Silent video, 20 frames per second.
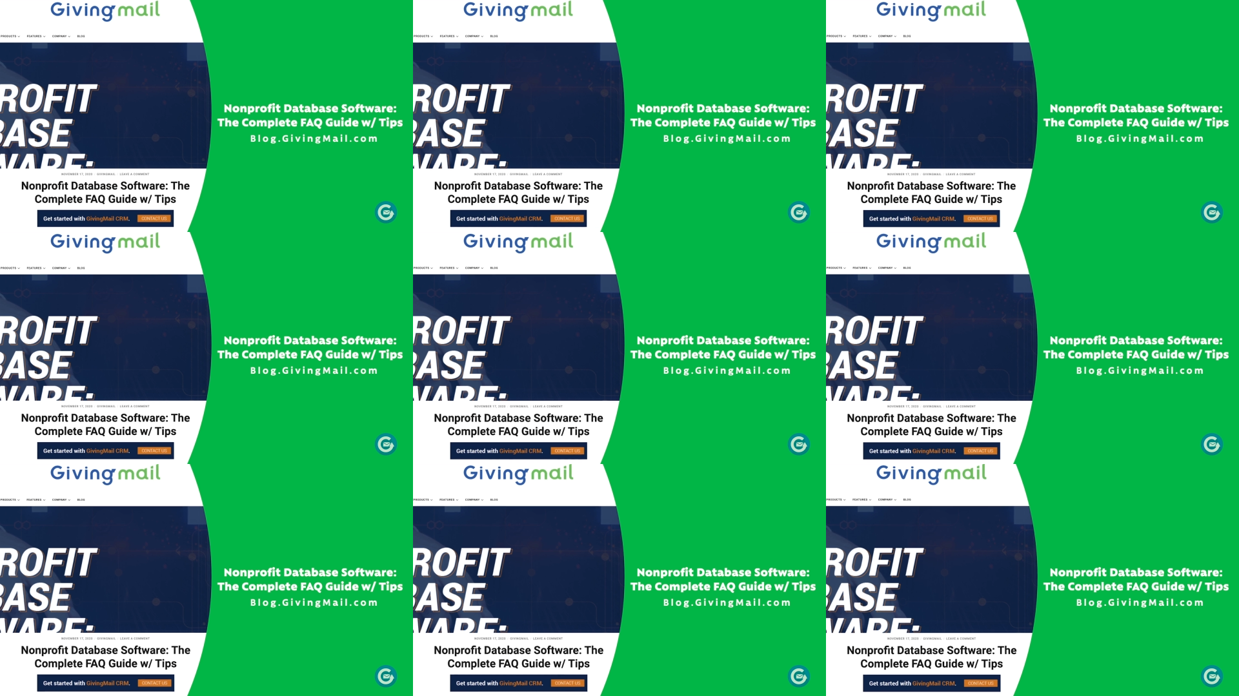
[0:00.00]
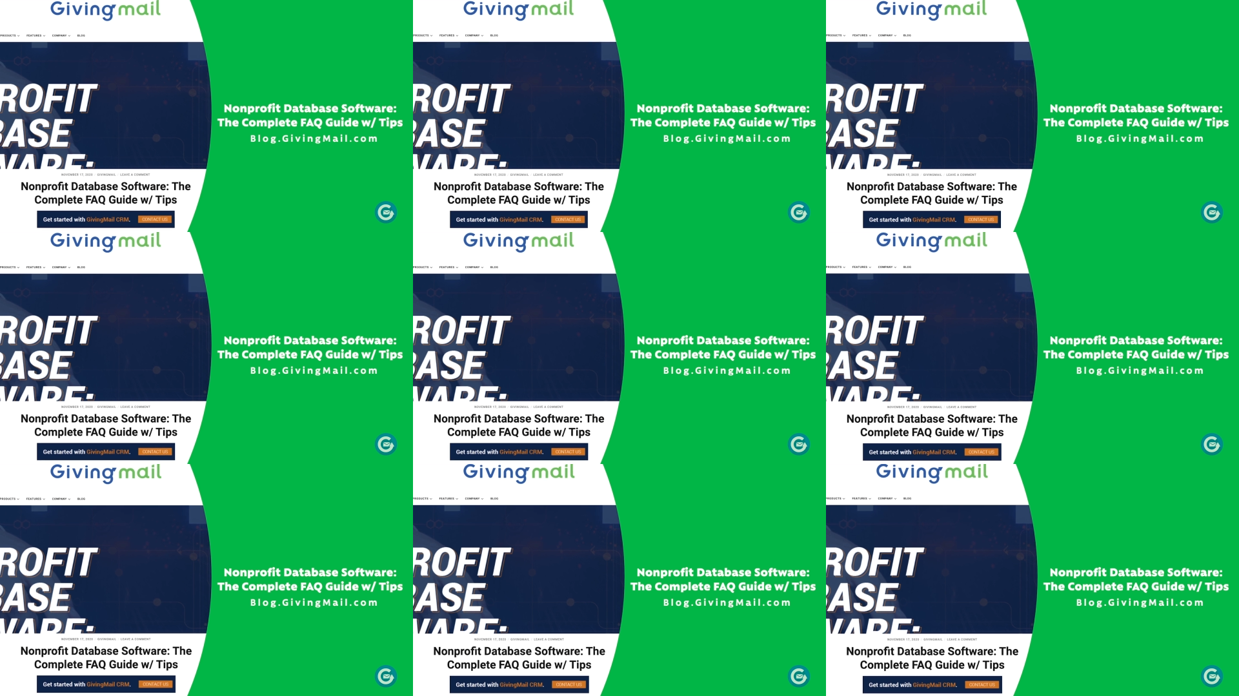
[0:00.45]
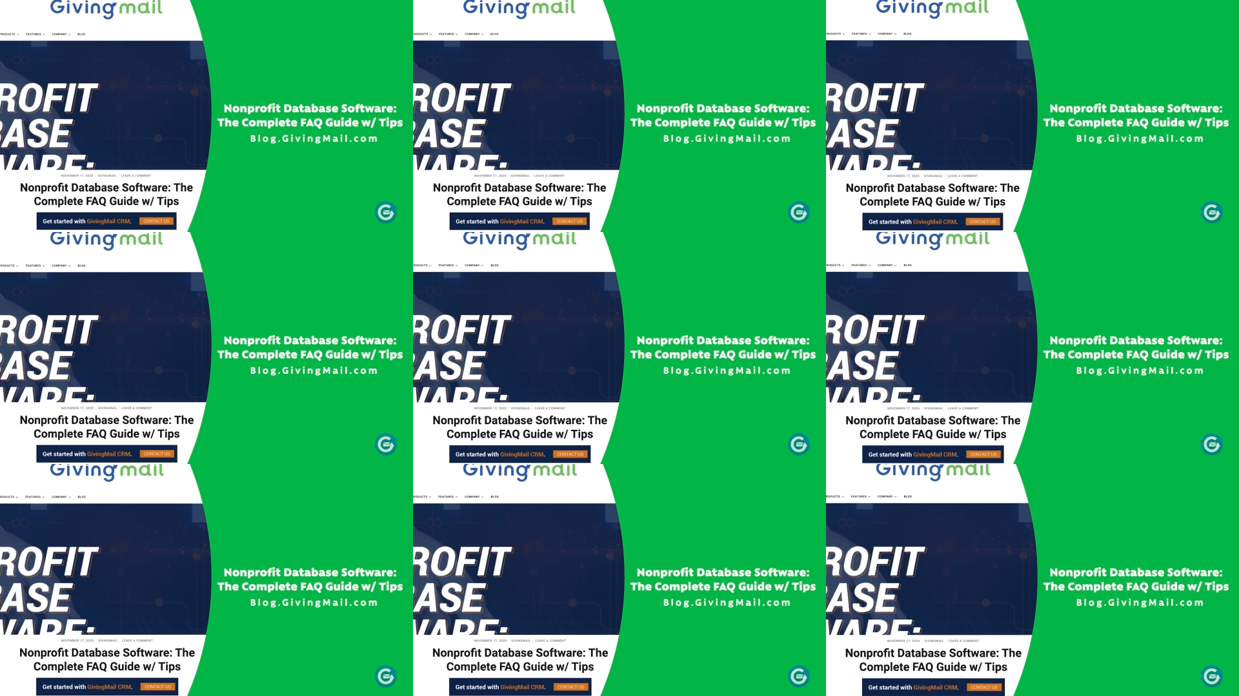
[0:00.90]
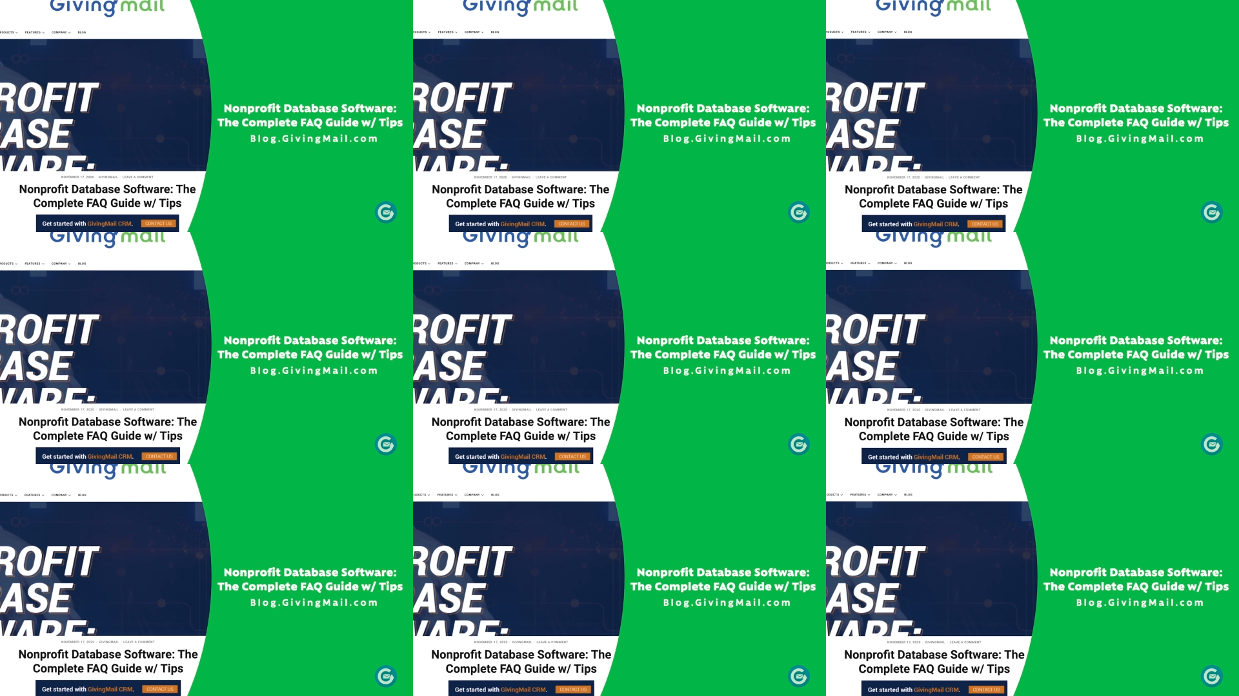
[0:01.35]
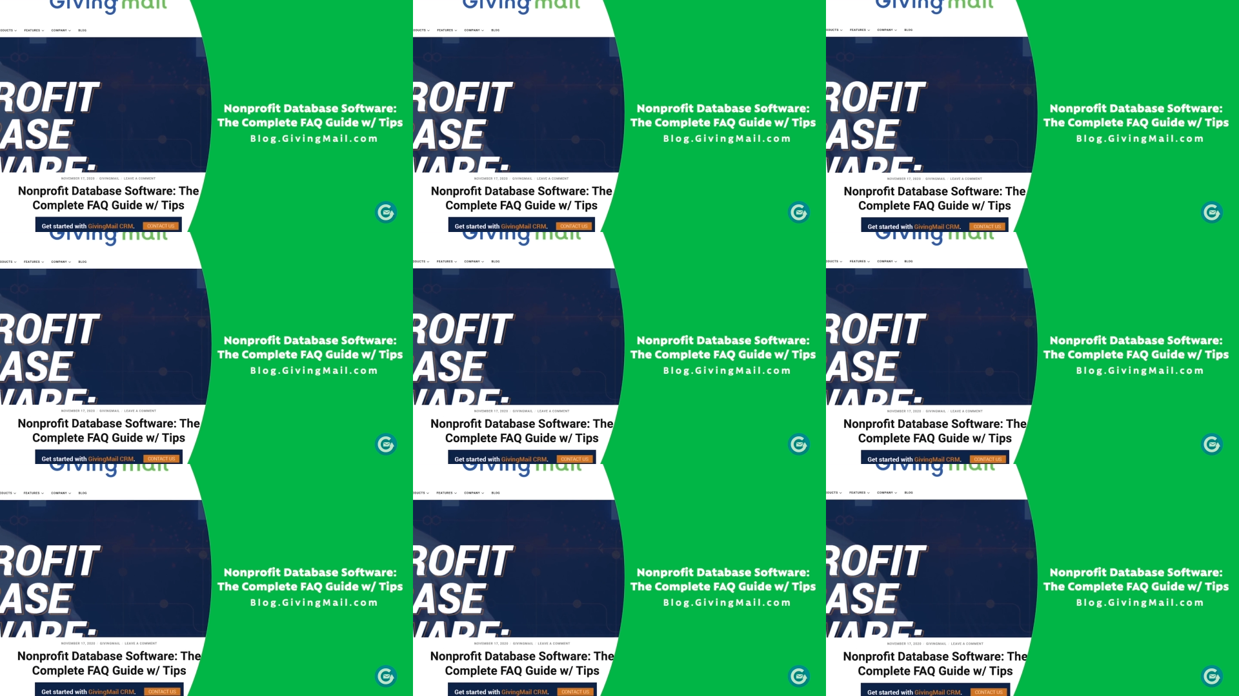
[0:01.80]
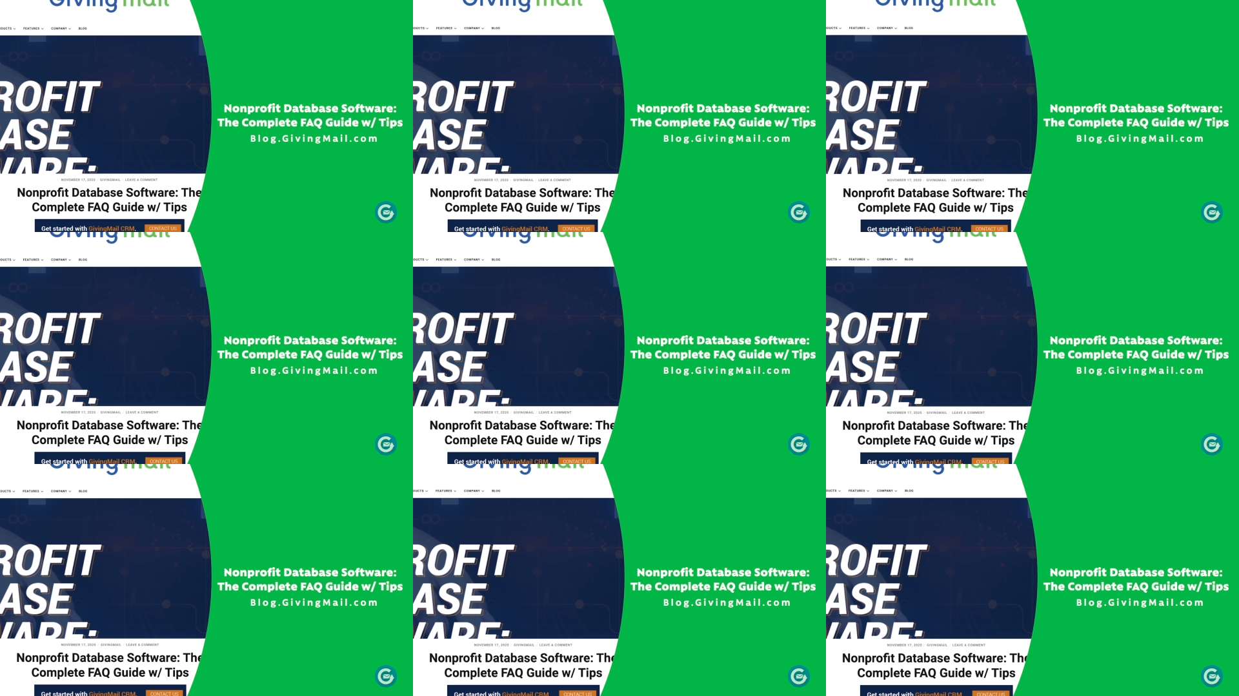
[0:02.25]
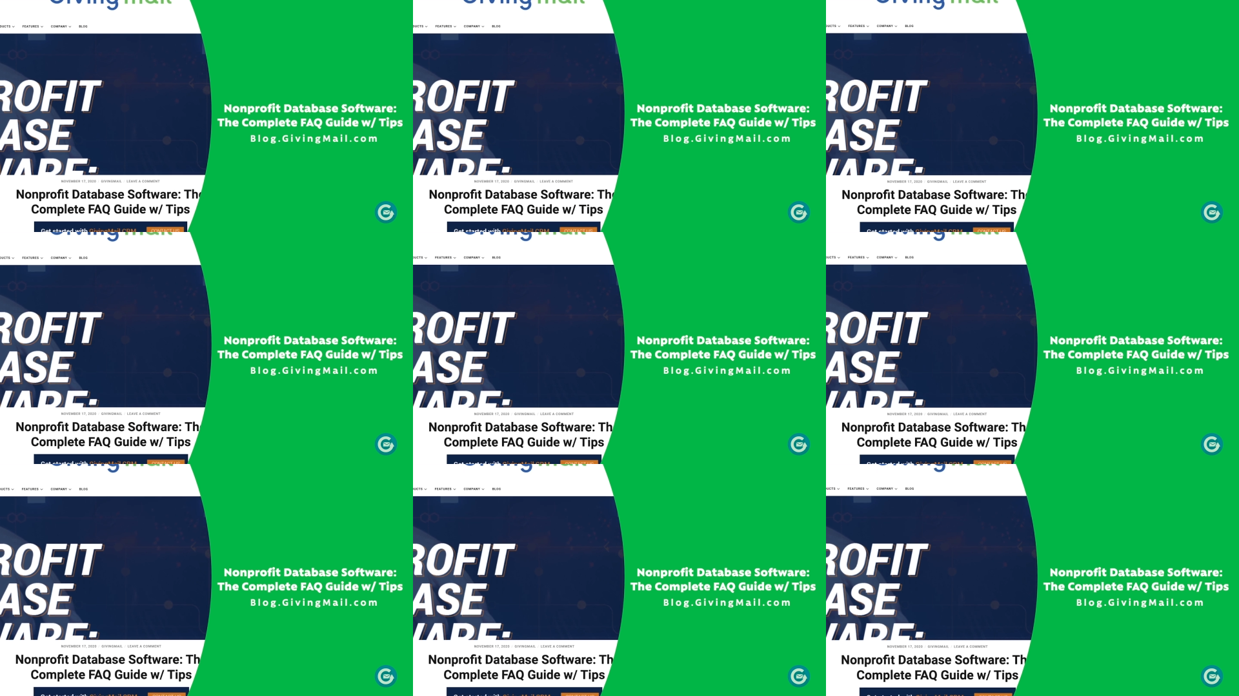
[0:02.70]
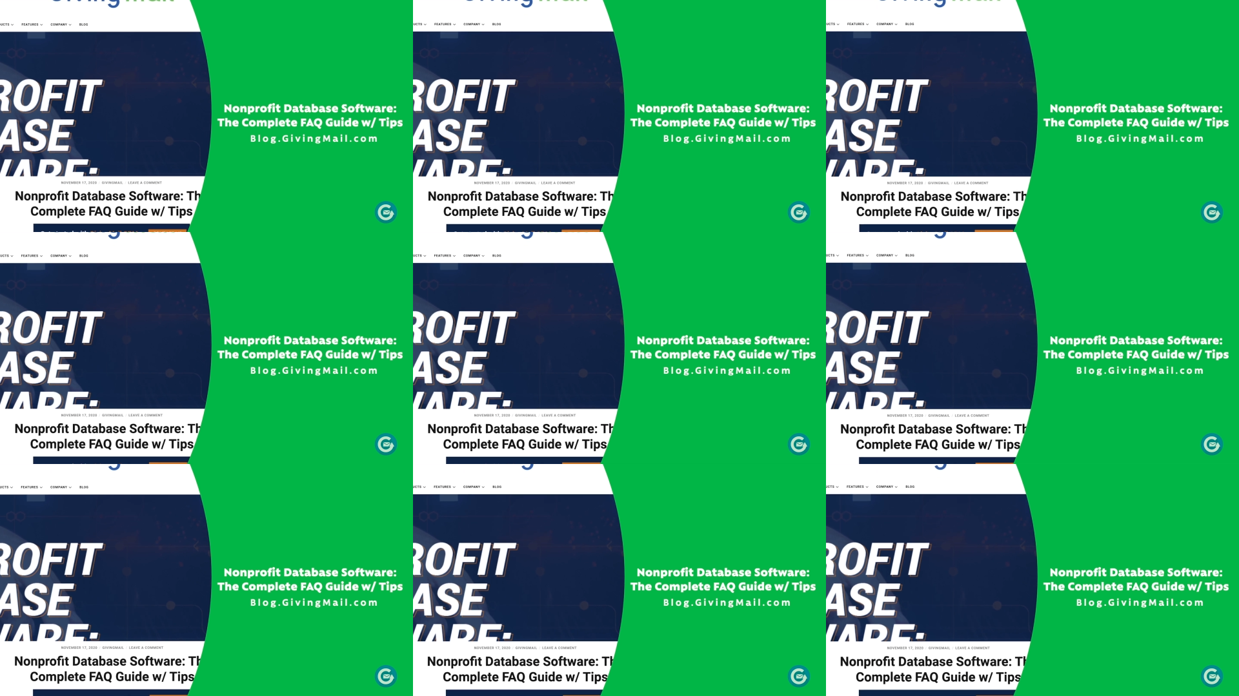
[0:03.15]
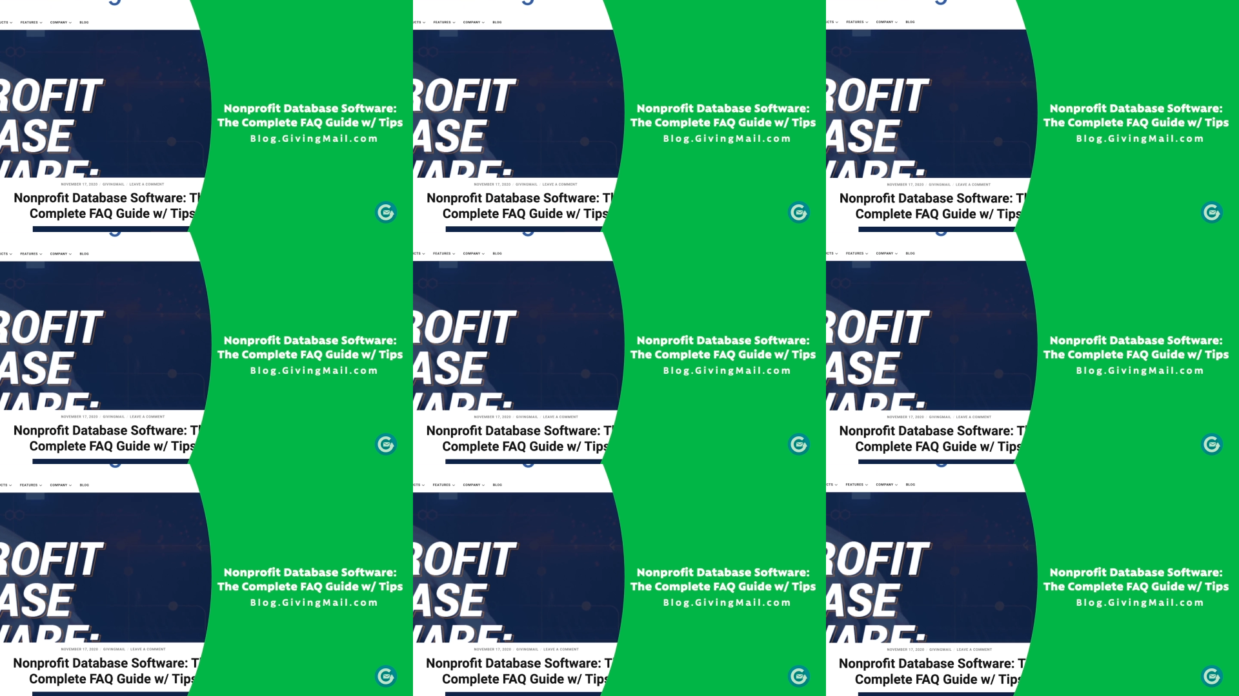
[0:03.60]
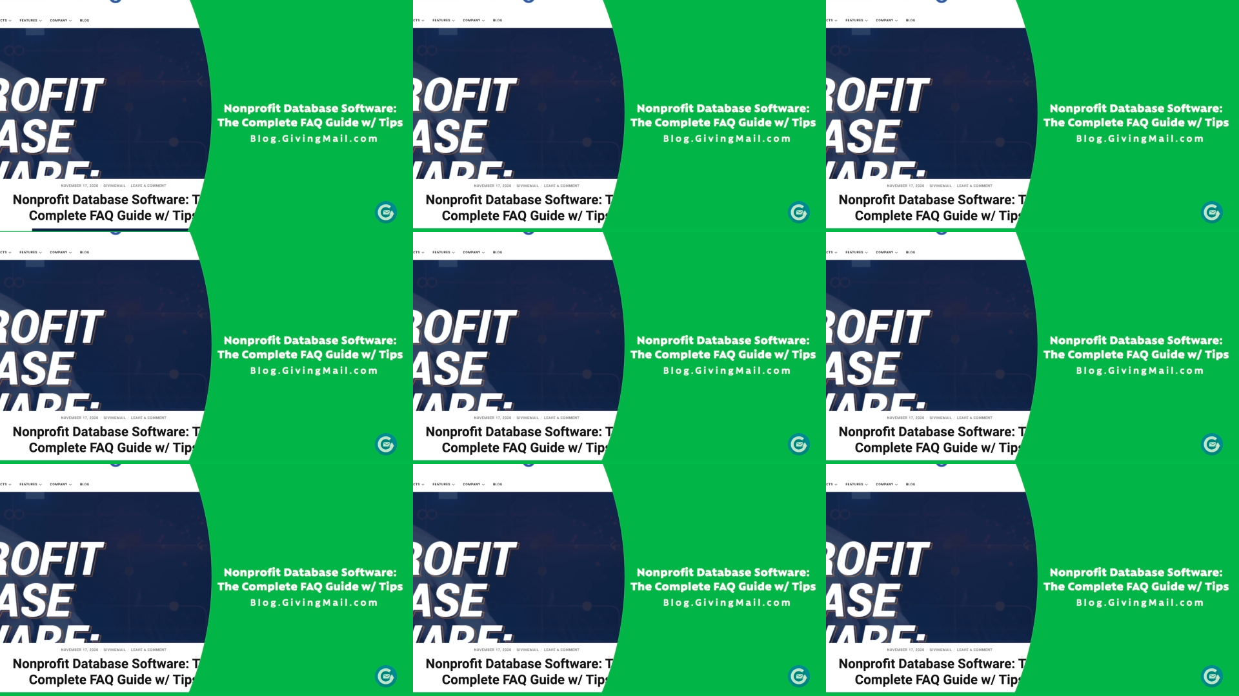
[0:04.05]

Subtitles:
Nobody's mouth can be seen.